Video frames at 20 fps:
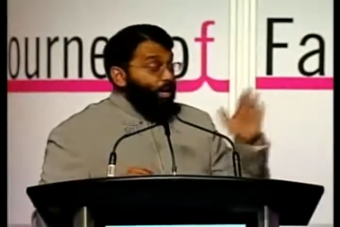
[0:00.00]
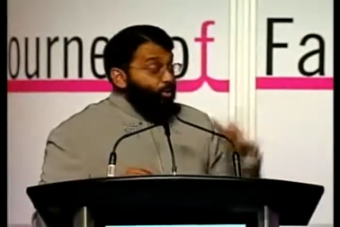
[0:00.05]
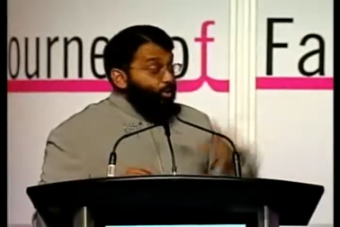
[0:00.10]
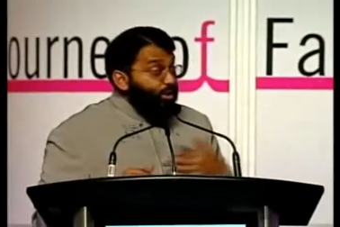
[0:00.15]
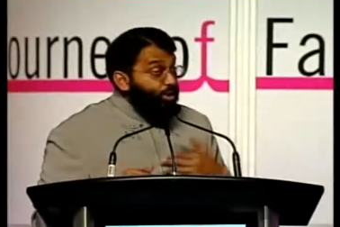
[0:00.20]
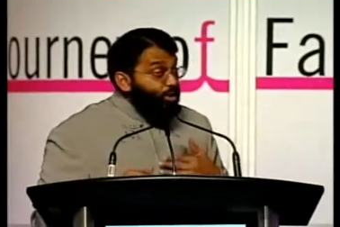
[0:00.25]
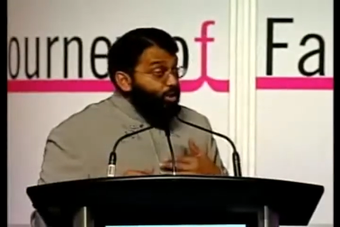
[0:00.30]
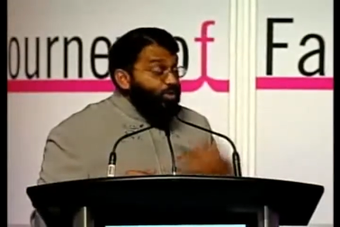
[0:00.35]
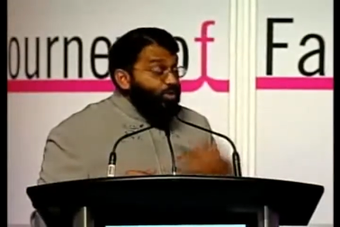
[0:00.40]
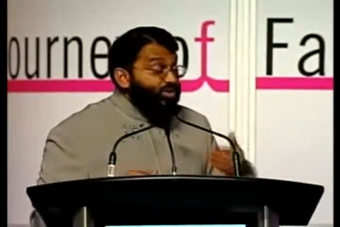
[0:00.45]

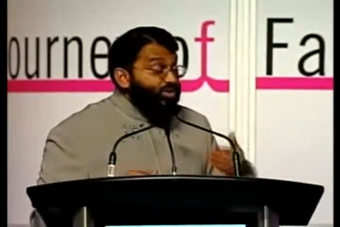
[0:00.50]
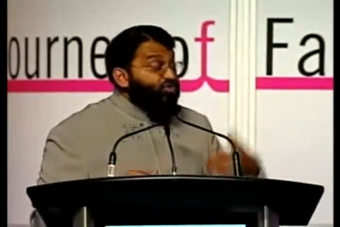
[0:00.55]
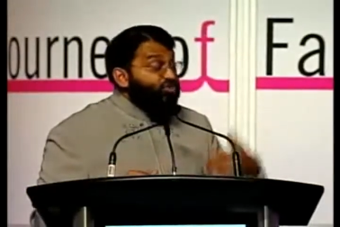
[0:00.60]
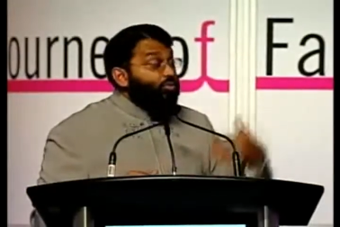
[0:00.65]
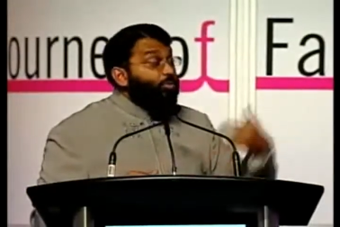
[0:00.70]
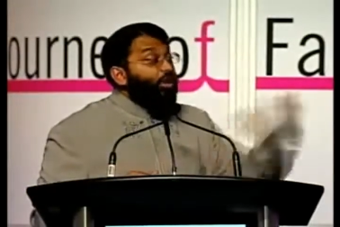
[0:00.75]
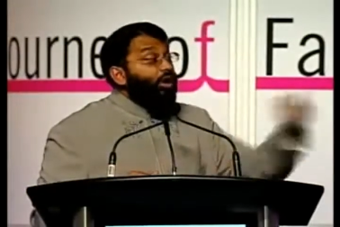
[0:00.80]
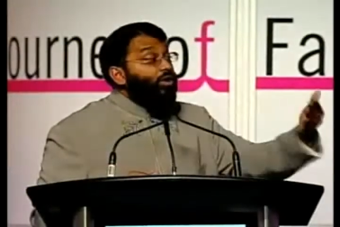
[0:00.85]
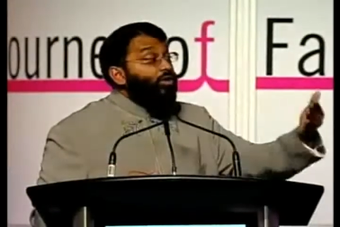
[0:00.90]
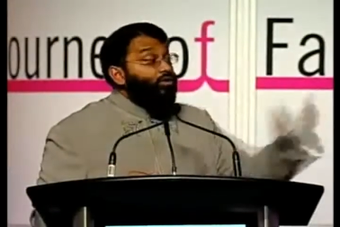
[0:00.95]
and we know
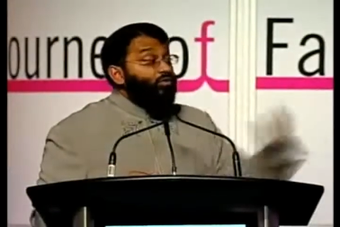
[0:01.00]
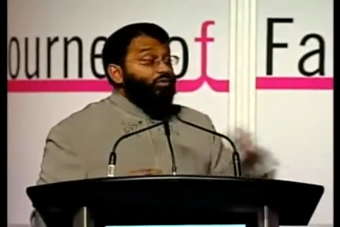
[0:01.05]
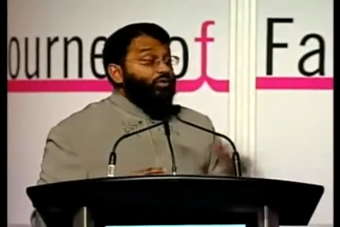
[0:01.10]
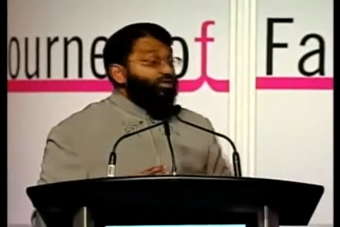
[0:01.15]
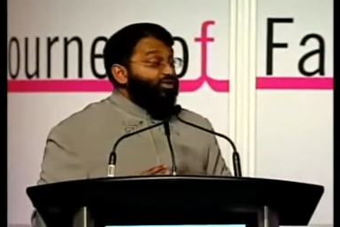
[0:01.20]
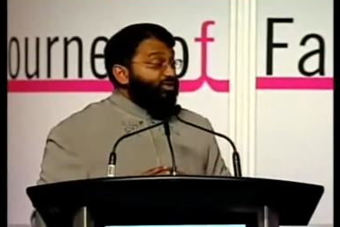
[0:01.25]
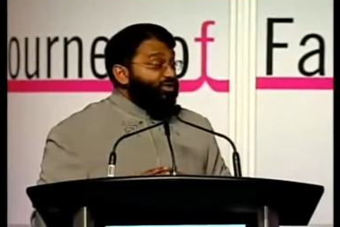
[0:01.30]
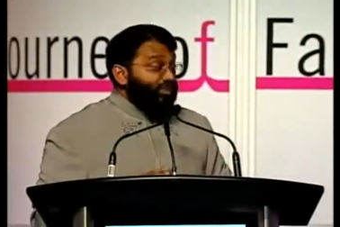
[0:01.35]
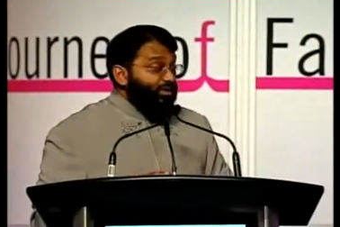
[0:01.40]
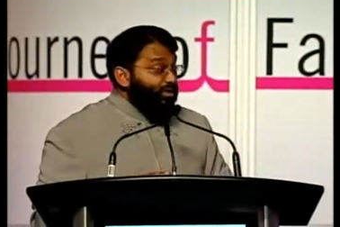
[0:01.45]
this from other
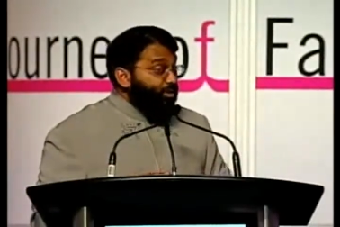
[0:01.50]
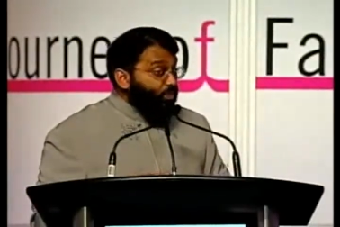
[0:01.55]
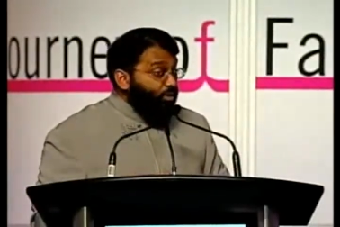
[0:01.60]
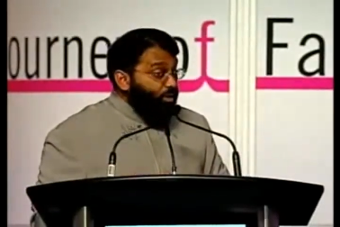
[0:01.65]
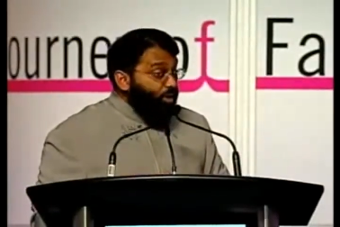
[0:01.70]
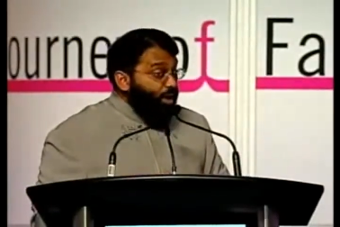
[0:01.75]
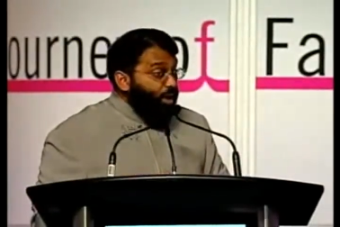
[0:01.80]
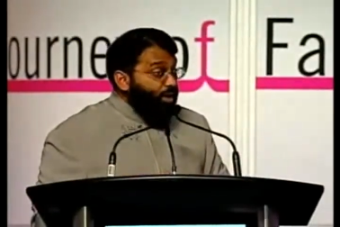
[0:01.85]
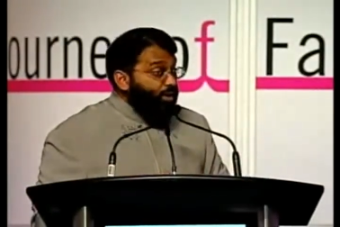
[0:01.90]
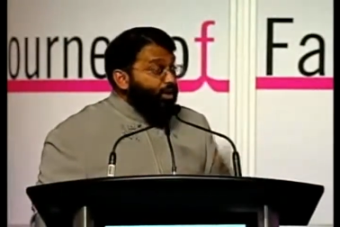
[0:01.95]
verses in the
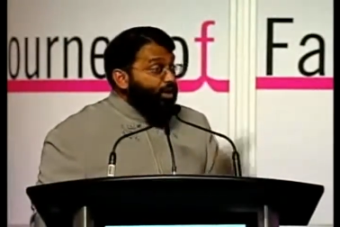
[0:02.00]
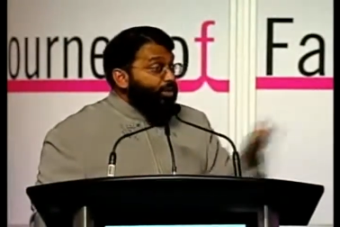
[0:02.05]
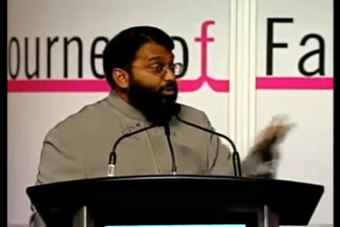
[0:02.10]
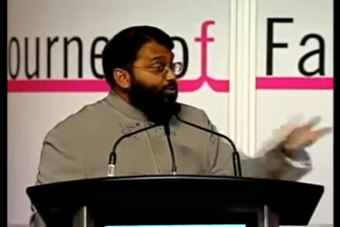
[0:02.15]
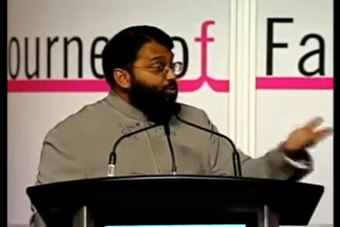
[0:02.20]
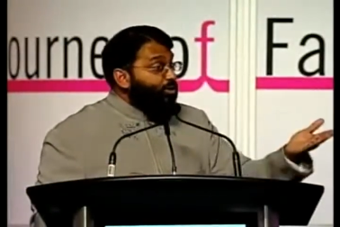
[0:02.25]
Quran,